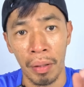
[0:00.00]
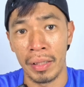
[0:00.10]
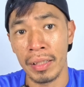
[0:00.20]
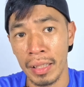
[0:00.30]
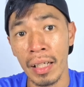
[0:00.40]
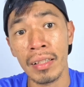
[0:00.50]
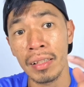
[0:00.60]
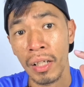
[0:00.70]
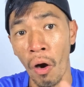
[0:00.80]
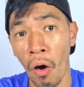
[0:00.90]
but this
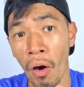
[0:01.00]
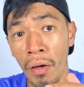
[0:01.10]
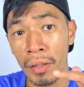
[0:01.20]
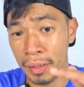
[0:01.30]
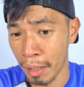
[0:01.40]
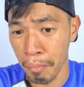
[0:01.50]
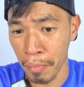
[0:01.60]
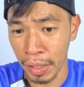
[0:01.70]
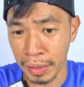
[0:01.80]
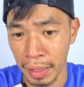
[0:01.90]
is hall
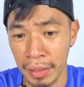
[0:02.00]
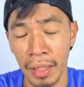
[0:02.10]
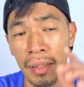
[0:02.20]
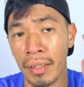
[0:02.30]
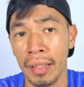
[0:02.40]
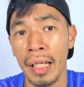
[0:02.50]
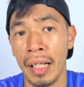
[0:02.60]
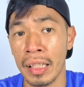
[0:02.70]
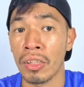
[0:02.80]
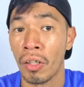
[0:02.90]
number 6. The
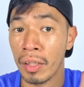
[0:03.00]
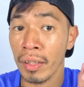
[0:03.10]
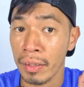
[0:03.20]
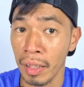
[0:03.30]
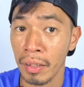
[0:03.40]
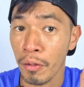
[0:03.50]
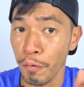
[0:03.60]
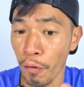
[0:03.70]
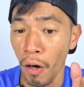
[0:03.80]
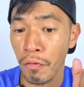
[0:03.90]
date is on the 3rd,
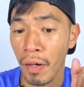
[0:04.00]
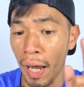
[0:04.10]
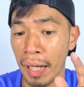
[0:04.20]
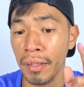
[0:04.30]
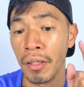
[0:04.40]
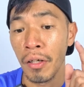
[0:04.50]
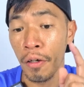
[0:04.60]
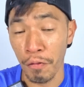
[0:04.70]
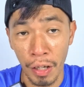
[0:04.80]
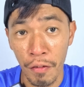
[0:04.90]
4th and
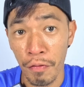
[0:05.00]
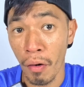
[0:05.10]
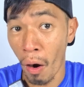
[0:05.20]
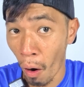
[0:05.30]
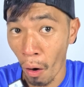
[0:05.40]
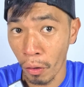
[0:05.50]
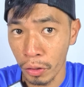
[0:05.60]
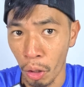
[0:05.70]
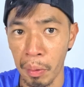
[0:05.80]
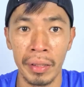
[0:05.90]
5th
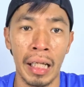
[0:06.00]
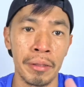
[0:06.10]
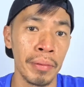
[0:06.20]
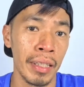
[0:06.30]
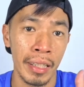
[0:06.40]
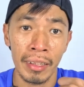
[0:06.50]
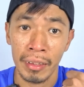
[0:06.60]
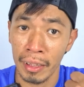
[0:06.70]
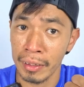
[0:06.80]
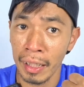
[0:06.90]
October. That means it's
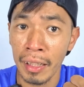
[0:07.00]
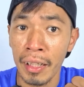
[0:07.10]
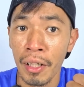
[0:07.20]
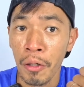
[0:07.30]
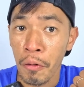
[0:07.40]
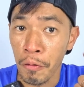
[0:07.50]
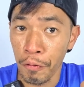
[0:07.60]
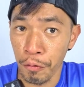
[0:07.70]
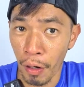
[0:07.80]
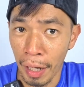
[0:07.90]
Thursday,
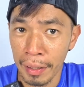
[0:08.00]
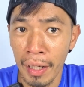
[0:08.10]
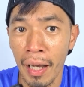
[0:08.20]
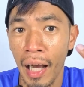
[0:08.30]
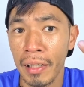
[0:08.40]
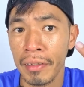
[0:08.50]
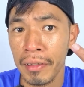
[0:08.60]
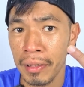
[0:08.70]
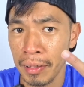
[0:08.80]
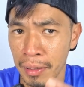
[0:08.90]
Friday
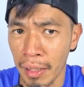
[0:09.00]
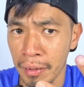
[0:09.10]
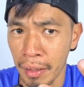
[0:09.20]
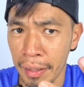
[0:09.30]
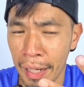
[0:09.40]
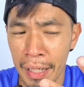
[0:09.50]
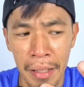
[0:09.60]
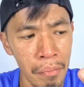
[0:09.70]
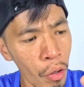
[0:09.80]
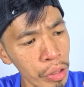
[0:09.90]
and
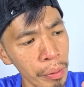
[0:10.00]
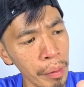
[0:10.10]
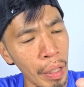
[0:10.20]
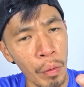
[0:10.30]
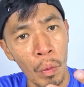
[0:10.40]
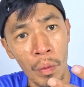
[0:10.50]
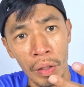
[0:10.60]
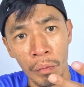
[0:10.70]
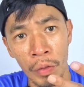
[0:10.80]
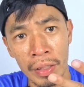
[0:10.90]
Saturday. Most probably I will
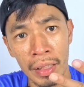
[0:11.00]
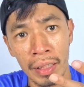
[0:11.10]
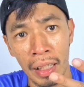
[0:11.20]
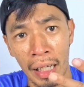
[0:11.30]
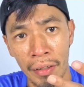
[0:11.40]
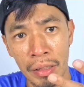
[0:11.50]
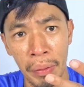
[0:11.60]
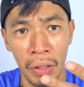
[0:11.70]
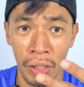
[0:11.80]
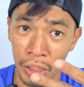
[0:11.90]
visit the race
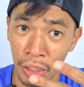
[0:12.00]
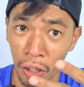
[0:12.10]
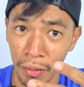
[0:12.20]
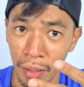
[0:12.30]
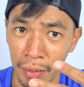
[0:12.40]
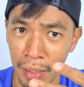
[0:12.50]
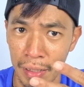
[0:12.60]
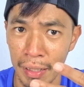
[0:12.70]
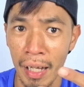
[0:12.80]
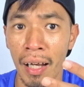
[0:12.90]
pack collection on
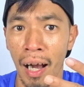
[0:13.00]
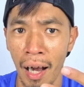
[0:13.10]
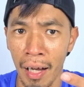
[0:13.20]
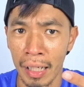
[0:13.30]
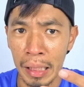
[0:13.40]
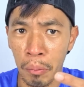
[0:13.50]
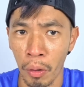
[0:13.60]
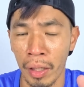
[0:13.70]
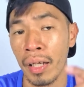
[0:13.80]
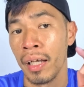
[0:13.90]
Thursday early
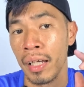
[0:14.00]
morning